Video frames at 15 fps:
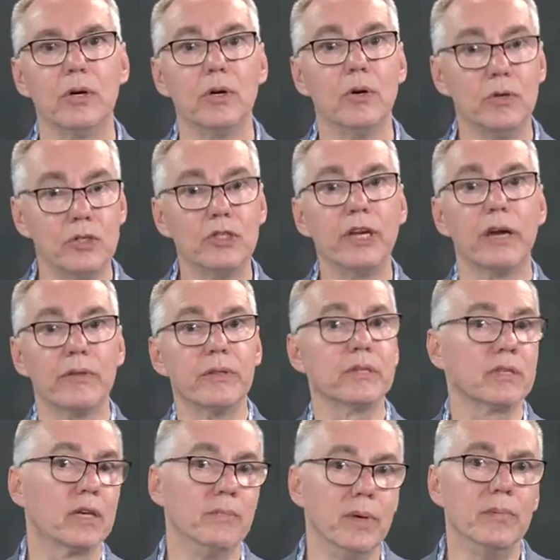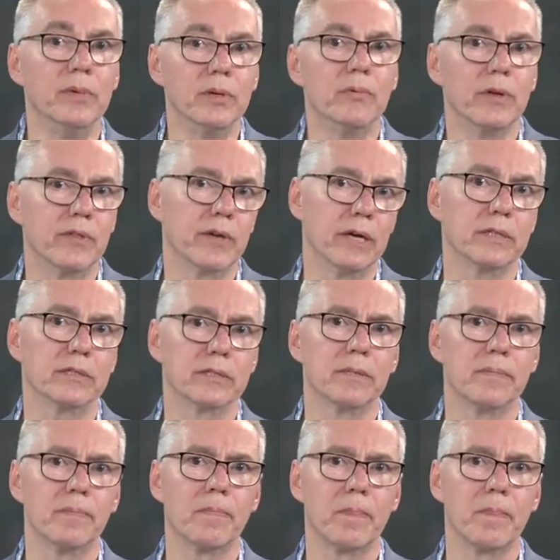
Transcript: who share this commitment with us.